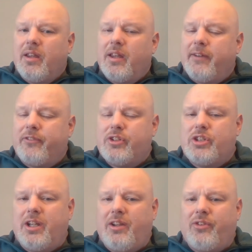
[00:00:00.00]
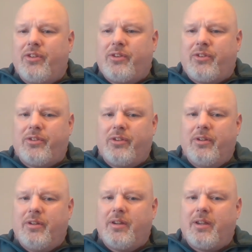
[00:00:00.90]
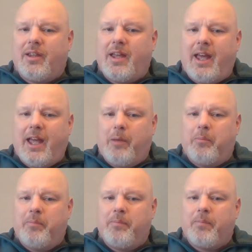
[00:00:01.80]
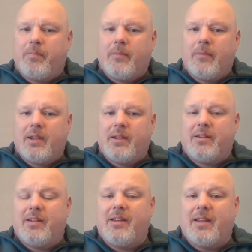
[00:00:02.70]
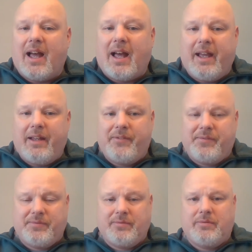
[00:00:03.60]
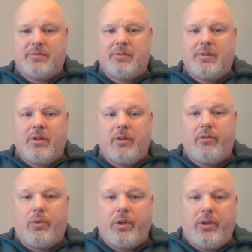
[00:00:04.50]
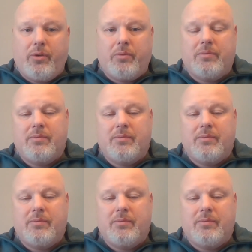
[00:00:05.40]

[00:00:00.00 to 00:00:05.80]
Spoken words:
If Jesus came to die for you,